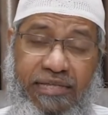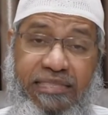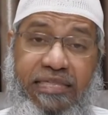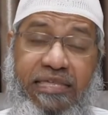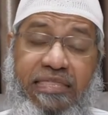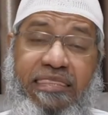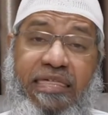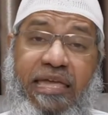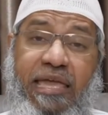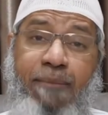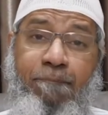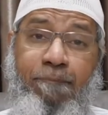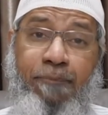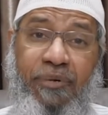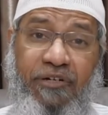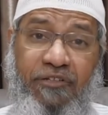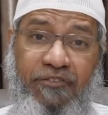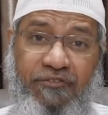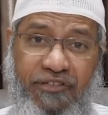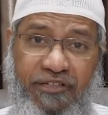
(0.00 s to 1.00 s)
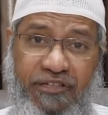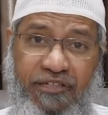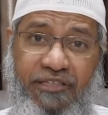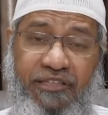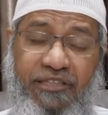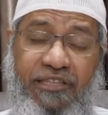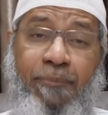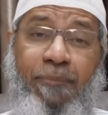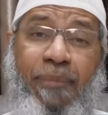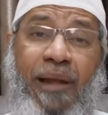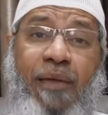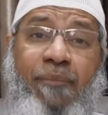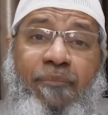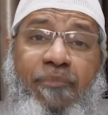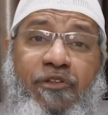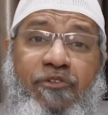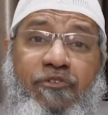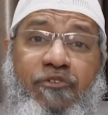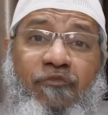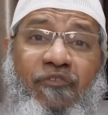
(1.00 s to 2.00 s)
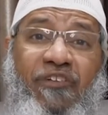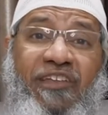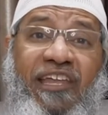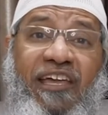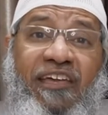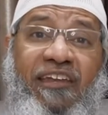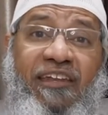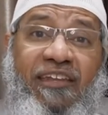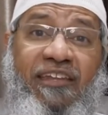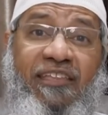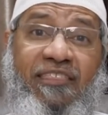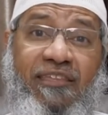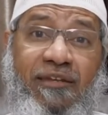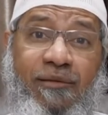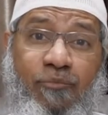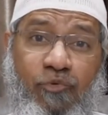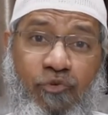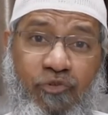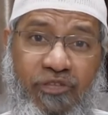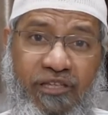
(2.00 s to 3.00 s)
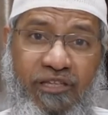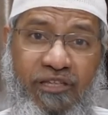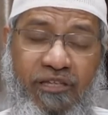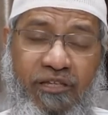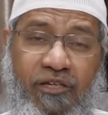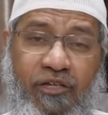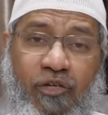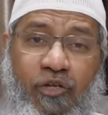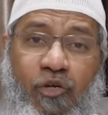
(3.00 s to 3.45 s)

the same person, the Prime Minister of India, Narendra Modi,